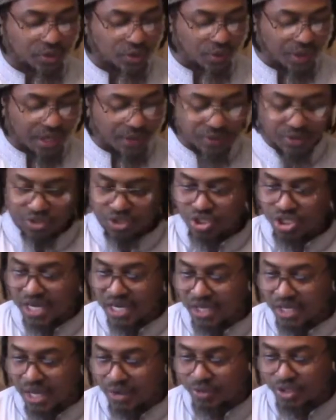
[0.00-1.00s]
doing. I
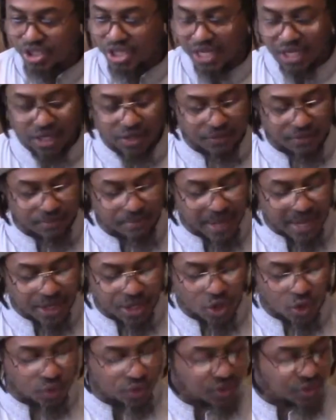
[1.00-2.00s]
was checking my
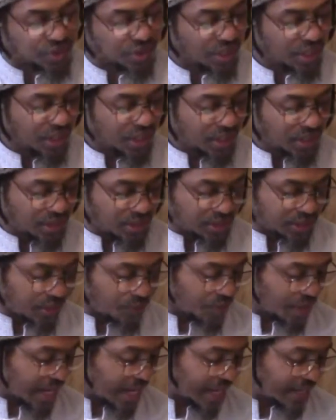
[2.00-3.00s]
notes to see
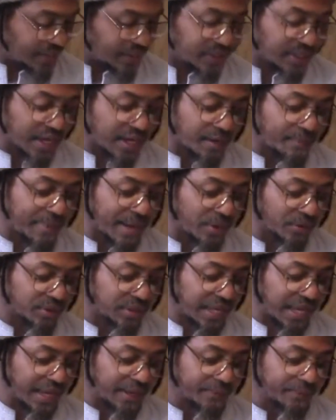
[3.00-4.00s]
what I had said about
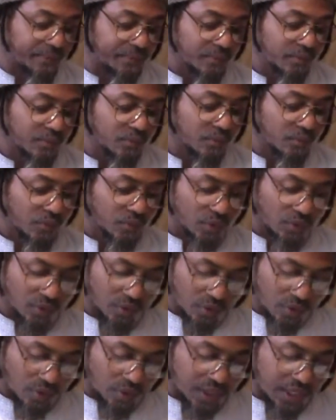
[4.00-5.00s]
that.
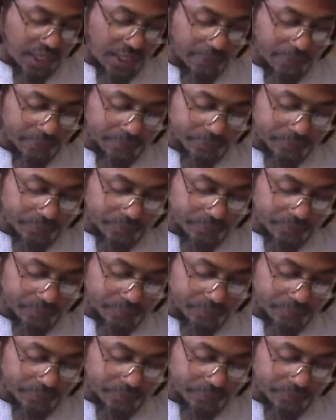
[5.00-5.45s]
Okay?